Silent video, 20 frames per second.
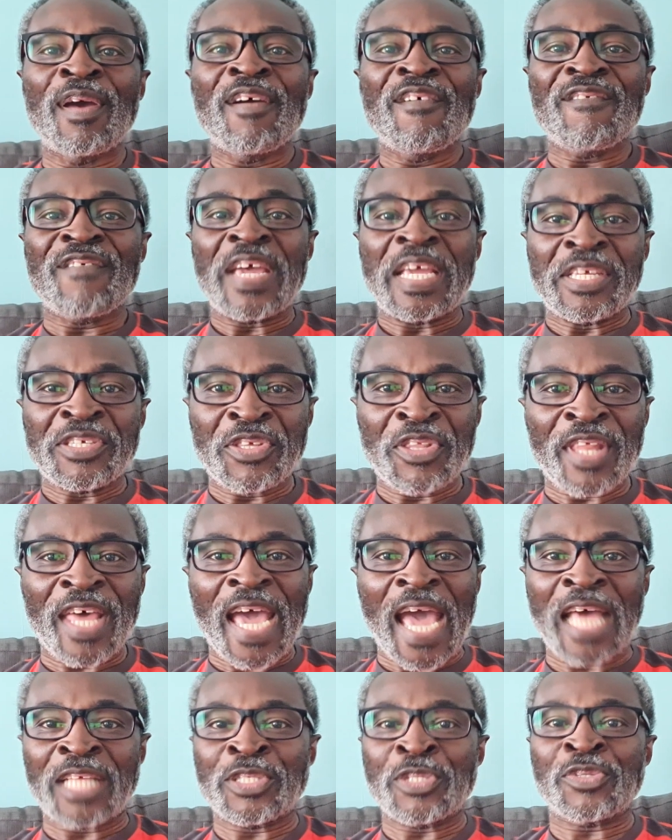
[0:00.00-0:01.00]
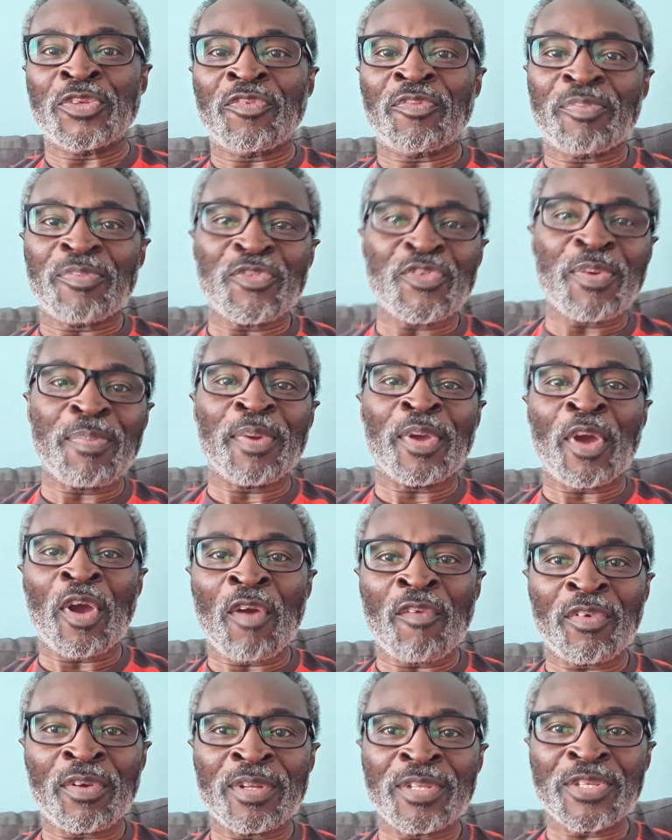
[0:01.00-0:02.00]
facing the hazards of tripping
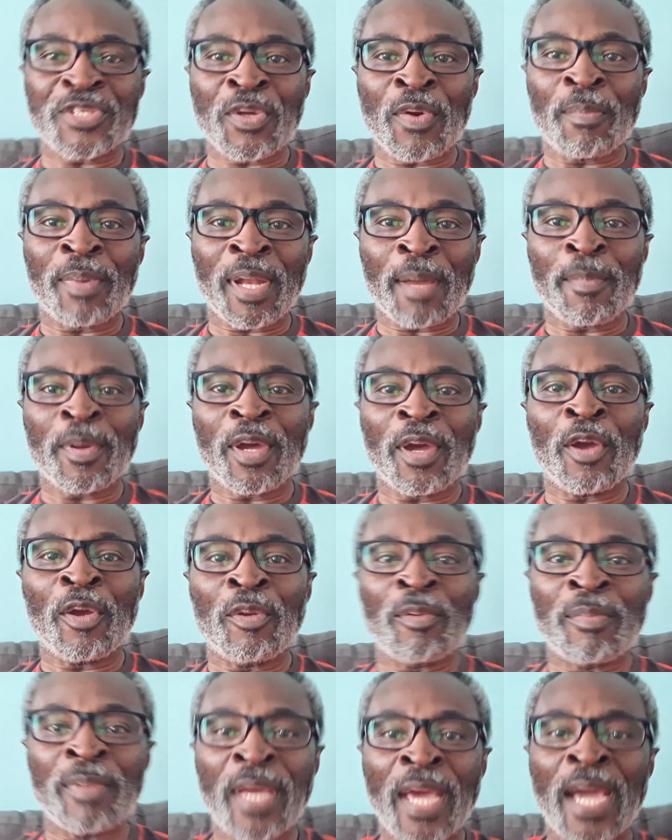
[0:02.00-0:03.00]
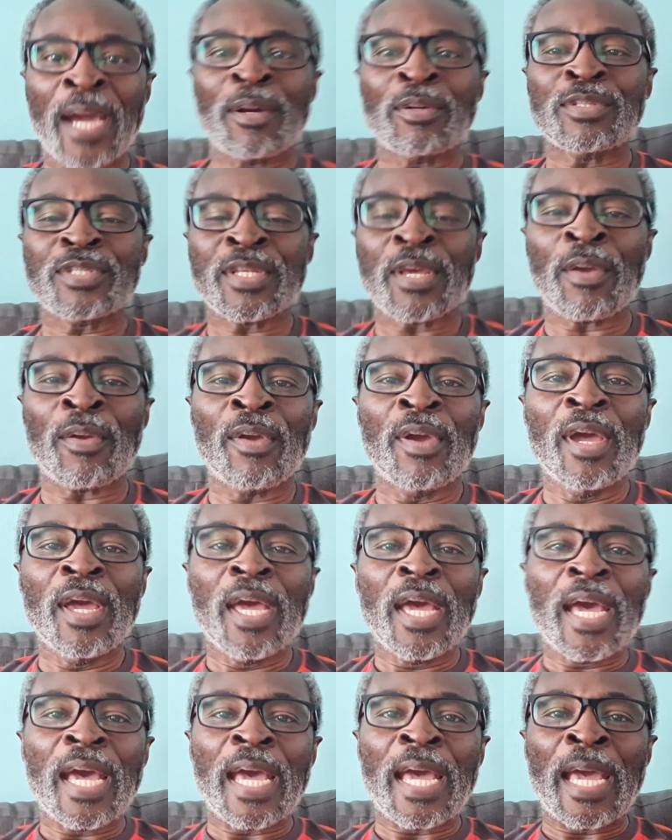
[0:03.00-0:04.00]
over and so on. But I'm at home now, so
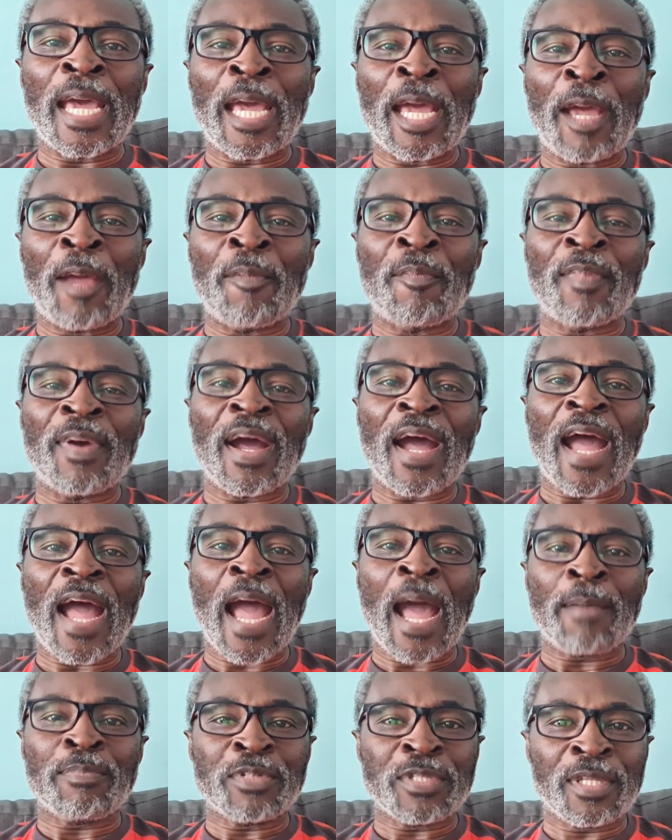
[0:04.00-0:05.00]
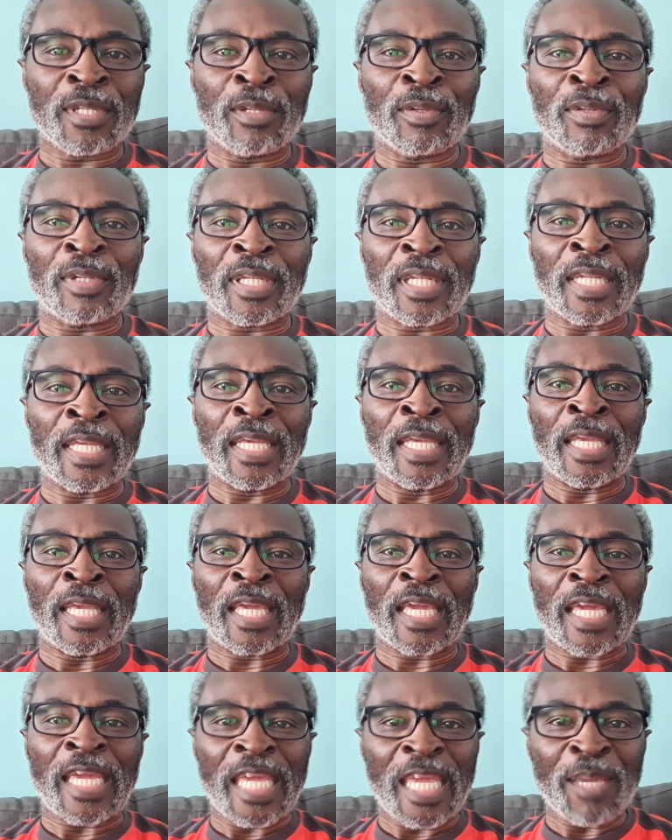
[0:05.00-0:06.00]
absolutely
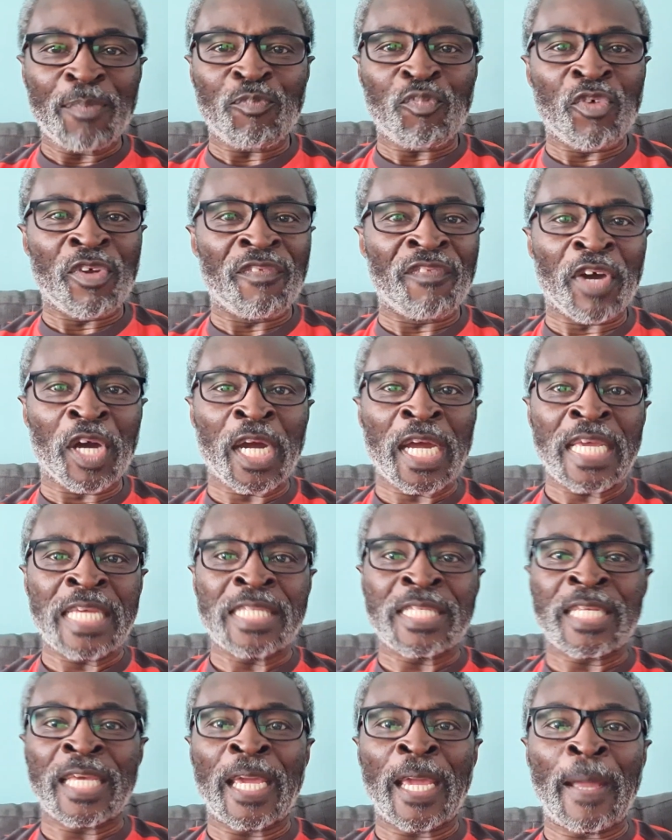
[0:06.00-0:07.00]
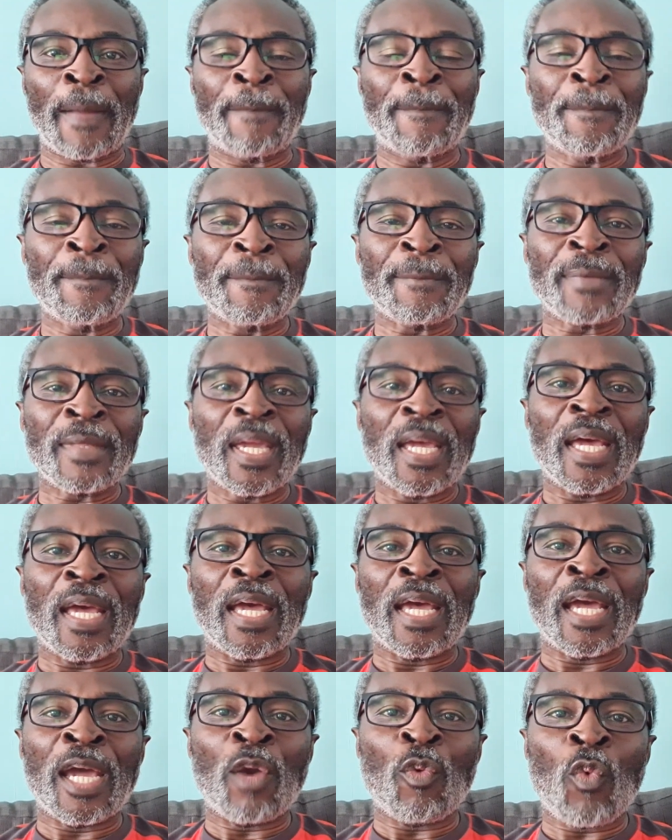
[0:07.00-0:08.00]
keep revising,
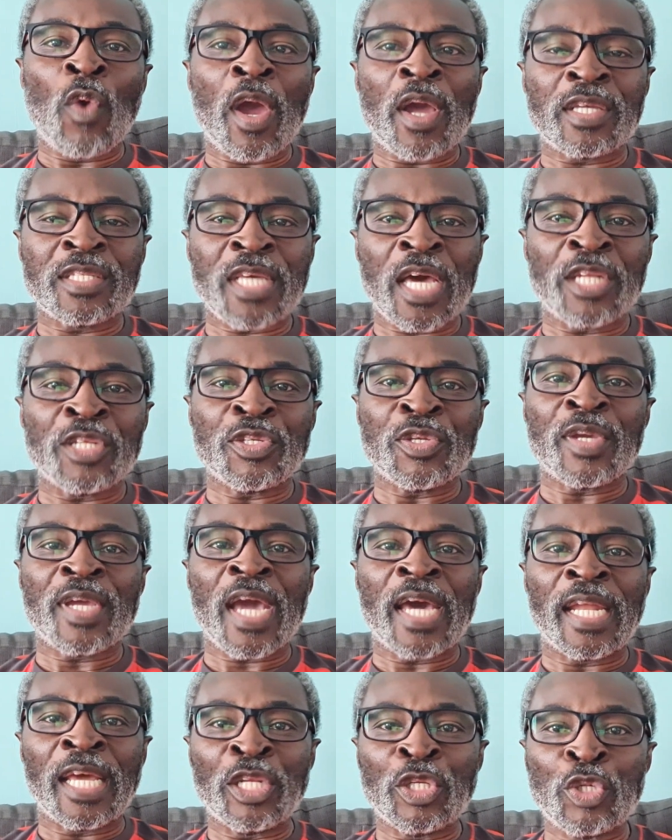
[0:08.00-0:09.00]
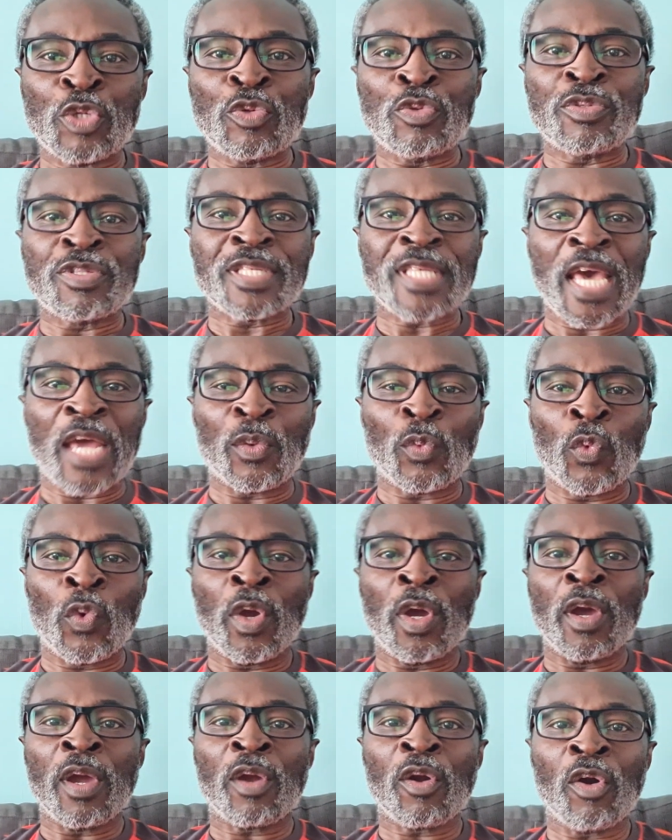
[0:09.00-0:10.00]
work as hard as you can. I do set
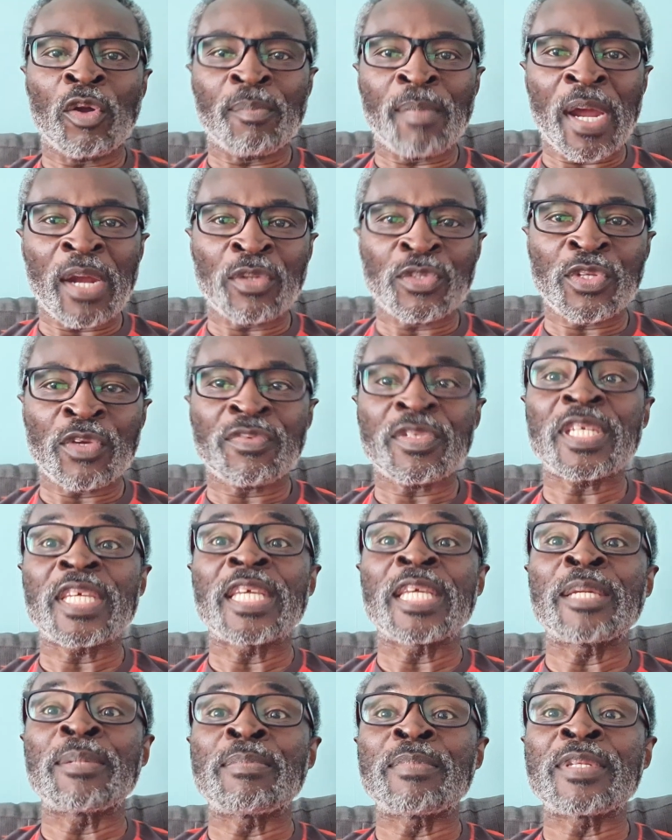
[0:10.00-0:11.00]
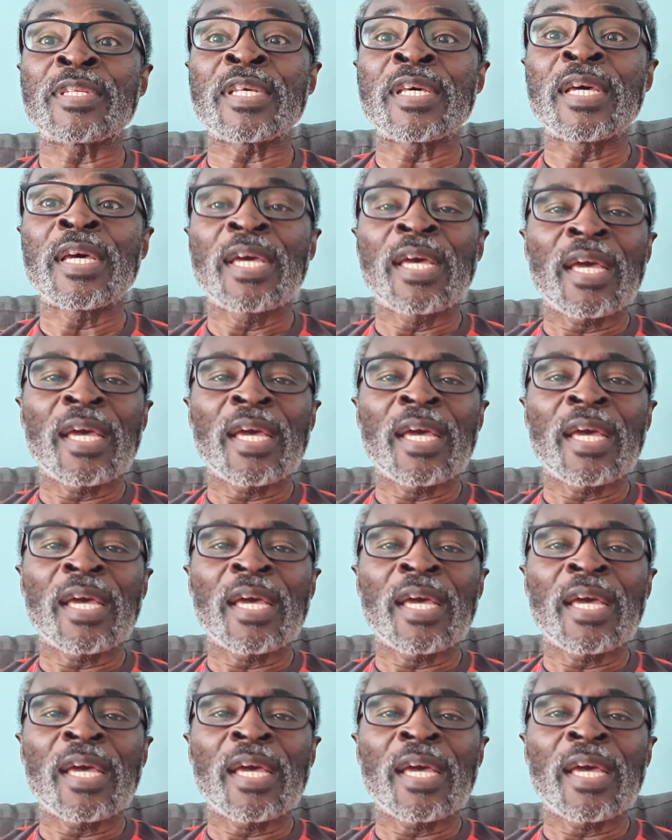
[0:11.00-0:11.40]
work on Microsoft Teams